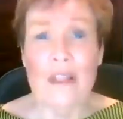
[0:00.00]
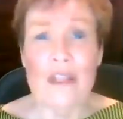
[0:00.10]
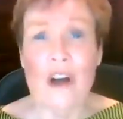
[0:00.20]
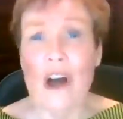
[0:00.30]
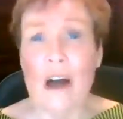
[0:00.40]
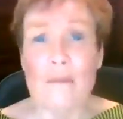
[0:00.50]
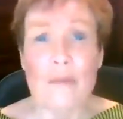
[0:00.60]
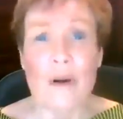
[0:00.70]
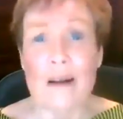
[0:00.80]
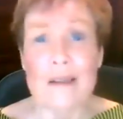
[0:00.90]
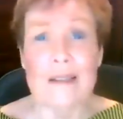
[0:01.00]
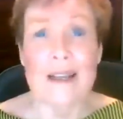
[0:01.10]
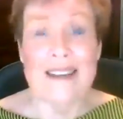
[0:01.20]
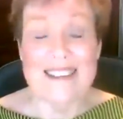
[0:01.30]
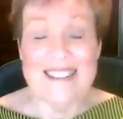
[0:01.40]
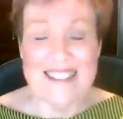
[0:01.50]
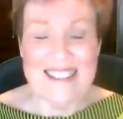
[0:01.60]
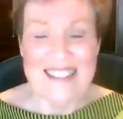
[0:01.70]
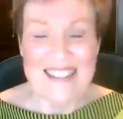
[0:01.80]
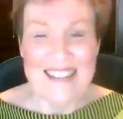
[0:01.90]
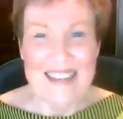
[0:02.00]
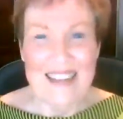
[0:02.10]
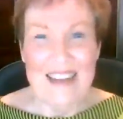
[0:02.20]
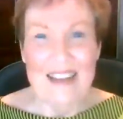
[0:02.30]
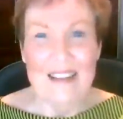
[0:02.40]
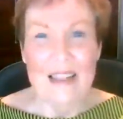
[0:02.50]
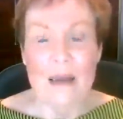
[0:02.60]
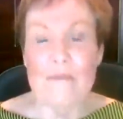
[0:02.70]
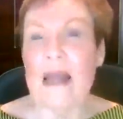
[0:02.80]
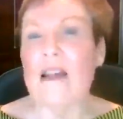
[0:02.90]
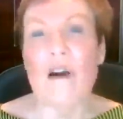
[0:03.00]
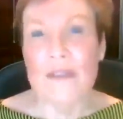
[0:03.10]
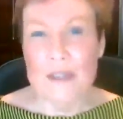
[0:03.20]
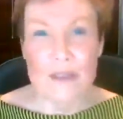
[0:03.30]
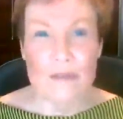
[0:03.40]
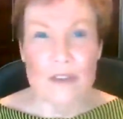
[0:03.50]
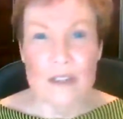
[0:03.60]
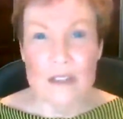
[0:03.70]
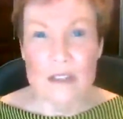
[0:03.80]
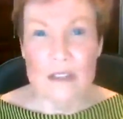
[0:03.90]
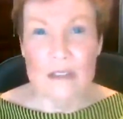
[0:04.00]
thought process that made all the difference.